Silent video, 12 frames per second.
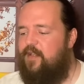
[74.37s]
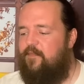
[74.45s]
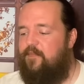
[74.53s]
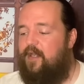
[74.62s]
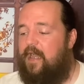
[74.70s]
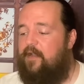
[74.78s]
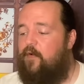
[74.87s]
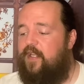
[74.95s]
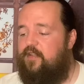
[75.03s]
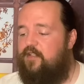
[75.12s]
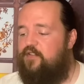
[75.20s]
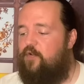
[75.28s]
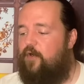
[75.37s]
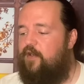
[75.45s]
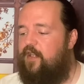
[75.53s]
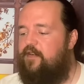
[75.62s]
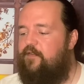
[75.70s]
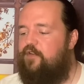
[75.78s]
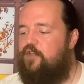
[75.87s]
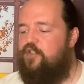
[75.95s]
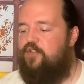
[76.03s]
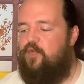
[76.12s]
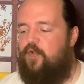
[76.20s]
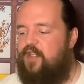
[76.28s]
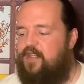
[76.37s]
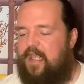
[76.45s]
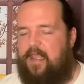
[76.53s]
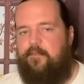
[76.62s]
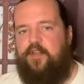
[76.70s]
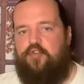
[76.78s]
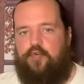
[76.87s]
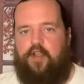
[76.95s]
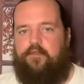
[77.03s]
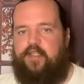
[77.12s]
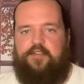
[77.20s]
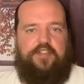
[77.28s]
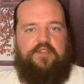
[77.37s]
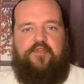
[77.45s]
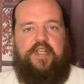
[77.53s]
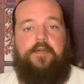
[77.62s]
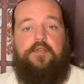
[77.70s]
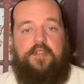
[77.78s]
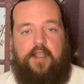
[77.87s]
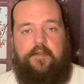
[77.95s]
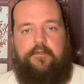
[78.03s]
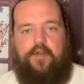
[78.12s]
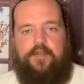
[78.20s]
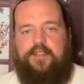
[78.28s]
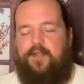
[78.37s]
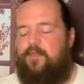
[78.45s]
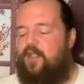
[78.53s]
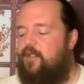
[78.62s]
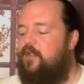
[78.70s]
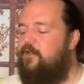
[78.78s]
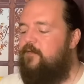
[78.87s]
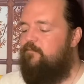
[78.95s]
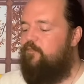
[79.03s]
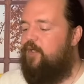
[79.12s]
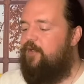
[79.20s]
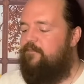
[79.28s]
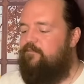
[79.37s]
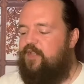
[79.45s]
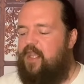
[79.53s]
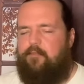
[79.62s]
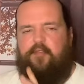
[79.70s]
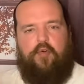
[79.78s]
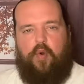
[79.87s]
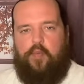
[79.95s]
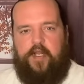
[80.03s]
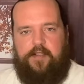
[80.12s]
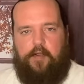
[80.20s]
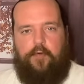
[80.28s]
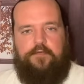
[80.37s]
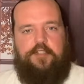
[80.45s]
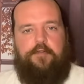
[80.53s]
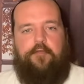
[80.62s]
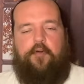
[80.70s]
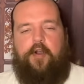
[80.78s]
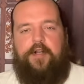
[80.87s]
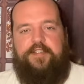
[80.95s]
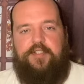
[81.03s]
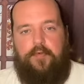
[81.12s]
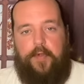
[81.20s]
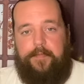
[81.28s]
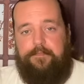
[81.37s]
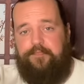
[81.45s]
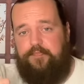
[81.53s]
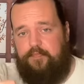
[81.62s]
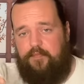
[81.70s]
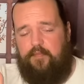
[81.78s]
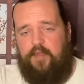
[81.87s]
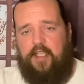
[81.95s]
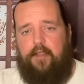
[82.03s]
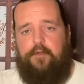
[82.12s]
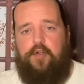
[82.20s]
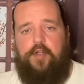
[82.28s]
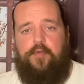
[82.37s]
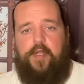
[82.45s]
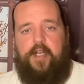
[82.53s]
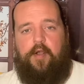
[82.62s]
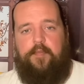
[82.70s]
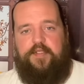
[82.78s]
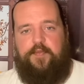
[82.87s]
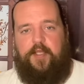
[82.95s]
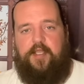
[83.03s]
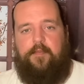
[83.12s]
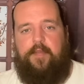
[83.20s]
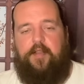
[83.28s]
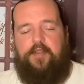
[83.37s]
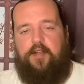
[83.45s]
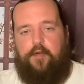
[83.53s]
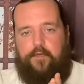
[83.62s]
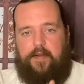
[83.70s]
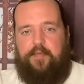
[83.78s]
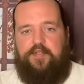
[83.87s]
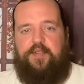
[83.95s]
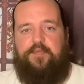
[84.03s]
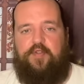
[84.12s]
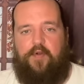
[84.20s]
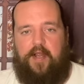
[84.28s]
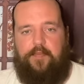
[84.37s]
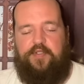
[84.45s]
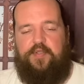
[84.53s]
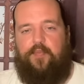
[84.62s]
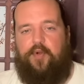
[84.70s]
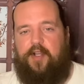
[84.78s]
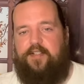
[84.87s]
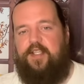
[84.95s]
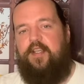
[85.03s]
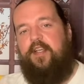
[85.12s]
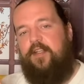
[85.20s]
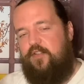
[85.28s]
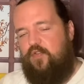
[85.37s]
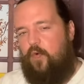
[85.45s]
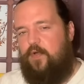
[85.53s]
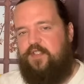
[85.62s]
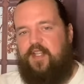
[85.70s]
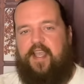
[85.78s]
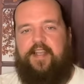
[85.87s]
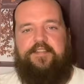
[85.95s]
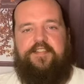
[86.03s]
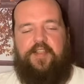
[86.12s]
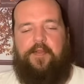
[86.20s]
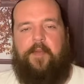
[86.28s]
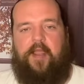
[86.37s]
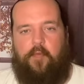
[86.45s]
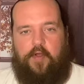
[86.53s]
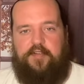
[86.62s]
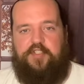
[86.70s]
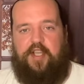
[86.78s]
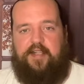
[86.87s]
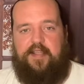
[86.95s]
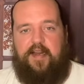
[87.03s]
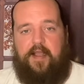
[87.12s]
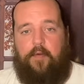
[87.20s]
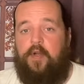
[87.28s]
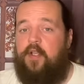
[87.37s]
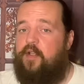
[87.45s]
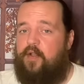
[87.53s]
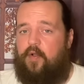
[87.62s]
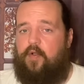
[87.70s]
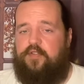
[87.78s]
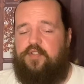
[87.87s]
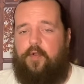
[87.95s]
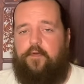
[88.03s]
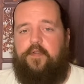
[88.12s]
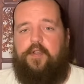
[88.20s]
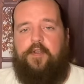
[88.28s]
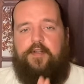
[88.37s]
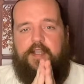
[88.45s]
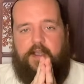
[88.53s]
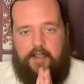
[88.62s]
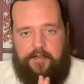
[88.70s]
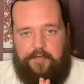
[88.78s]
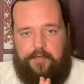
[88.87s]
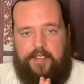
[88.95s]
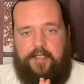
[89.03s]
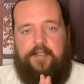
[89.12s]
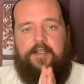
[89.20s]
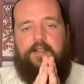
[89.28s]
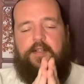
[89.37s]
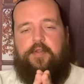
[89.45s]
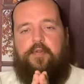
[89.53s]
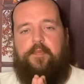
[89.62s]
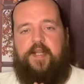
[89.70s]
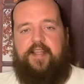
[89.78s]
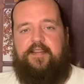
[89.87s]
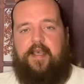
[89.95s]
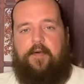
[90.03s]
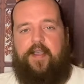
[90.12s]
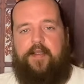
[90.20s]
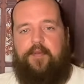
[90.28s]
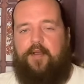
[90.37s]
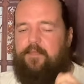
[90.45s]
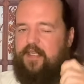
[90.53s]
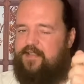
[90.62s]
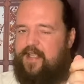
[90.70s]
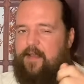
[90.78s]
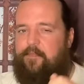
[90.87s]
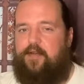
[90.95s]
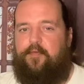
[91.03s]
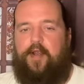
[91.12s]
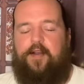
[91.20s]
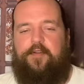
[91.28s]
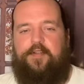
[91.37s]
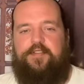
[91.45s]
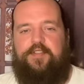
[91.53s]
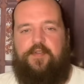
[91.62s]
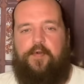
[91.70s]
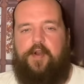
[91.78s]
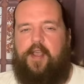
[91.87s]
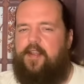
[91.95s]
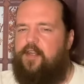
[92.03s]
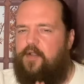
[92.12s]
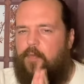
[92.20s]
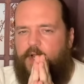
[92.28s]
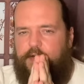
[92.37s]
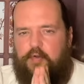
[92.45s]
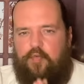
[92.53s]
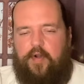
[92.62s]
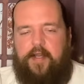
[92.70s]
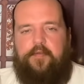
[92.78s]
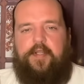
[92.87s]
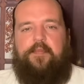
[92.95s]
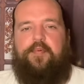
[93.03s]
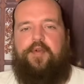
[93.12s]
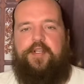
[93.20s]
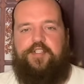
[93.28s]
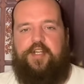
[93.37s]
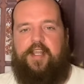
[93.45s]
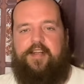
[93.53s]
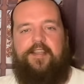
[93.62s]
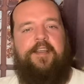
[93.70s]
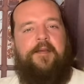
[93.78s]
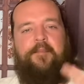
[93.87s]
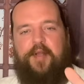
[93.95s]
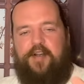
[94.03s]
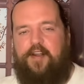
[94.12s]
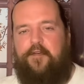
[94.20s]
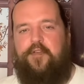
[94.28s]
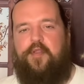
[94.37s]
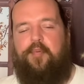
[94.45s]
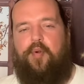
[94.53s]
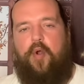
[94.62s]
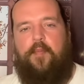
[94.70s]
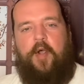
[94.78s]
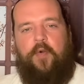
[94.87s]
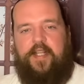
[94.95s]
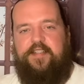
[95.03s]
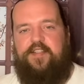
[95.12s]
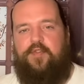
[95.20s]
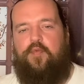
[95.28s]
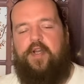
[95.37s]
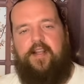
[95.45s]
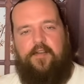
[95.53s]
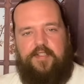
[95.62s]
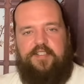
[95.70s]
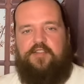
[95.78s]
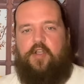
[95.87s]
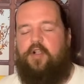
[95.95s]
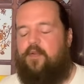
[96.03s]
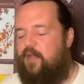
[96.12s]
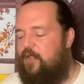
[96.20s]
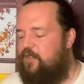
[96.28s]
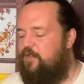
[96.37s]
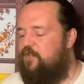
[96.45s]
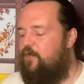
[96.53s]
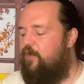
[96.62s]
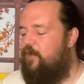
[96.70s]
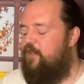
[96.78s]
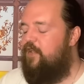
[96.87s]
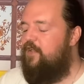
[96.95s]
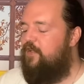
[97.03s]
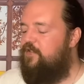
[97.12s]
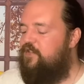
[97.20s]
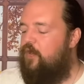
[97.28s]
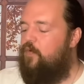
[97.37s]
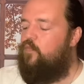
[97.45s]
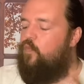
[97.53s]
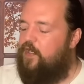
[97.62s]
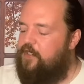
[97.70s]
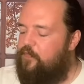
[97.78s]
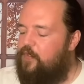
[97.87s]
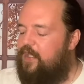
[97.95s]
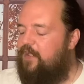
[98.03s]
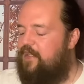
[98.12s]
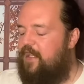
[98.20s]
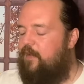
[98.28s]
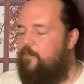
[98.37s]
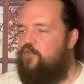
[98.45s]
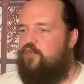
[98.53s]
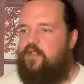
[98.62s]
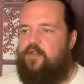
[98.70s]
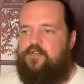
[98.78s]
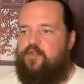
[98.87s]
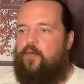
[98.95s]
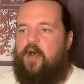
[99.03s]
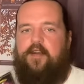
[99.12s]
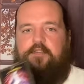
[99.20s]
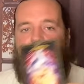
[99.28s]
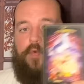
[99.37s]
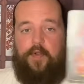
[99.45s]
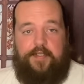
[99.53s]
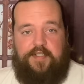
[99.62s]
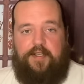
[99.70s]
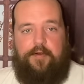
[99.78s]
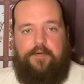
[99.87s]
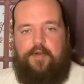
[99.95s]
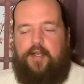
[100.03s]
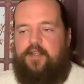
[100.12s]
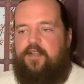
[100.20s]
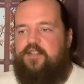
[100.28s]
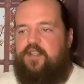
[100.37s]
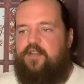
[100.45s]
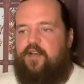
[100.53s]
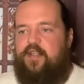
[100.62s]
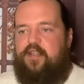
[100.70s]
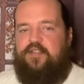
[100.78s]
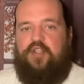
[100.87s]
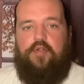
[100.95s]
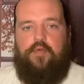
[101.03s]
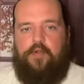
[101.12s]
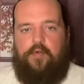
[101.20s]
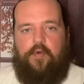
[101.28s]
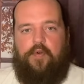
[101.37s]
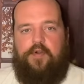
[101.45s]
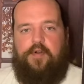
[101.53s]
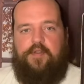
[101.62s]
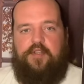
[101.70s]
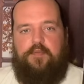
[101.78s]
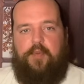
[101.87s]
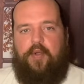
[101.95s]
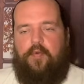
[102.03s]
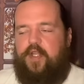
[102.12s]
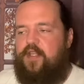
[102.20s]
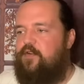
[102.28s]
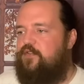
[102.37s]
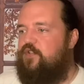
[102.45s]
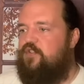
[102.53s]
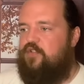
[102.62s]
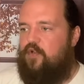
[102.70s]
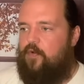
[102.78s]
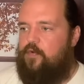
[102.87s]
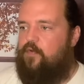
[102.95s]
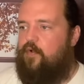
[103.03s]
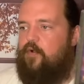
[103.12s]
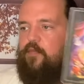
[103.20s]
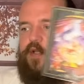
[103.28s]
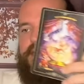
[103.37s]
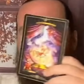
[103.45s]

but I like this card, and if you just look at the imagery of it, it just feels like fun to me. But yeah, before we go too far into it, if you're new here, I'll be speaking about the November subscriber surprise towards the end, so you might want to check that out. Also, if you could kindly illuminate that like button by tapping it right on its third eye, you know I'd greatly appreciate it. But enough of the promo, into the reading. Let's talk about this card. So when you look at the imagery, there's a lot of toys here, right? You see like this unicorn or this pony, there's a snow globe,